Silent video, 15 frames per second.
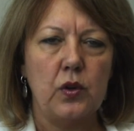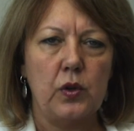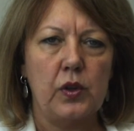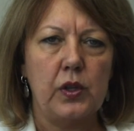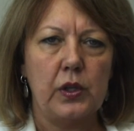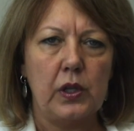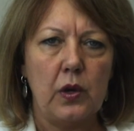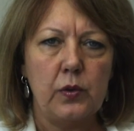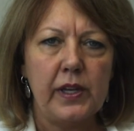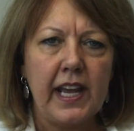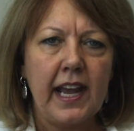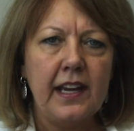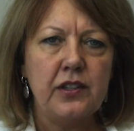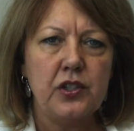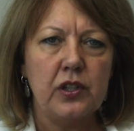to the
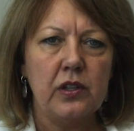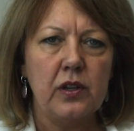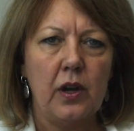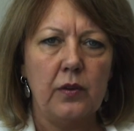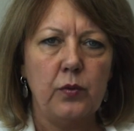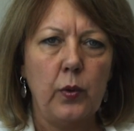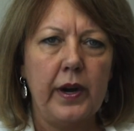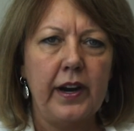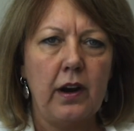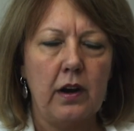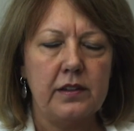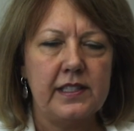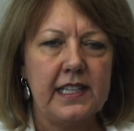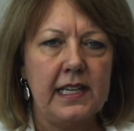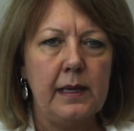location of where
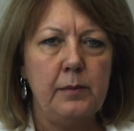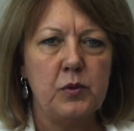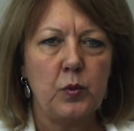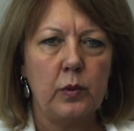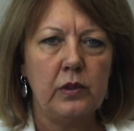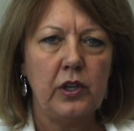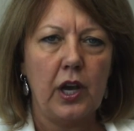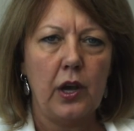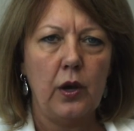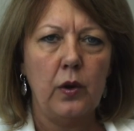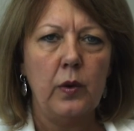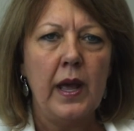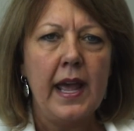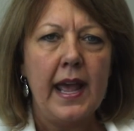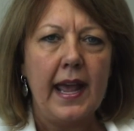our teams will
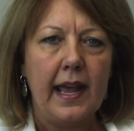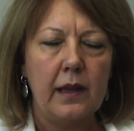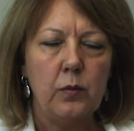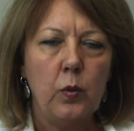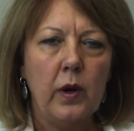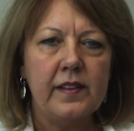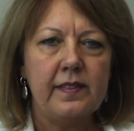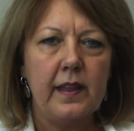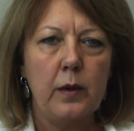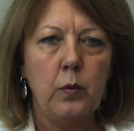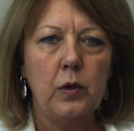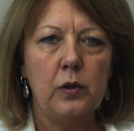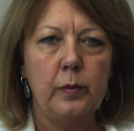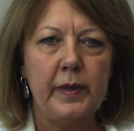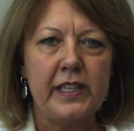go and what they
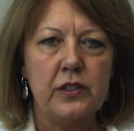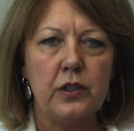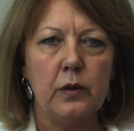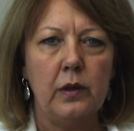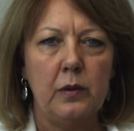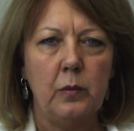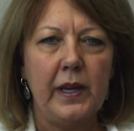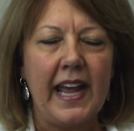will be doing.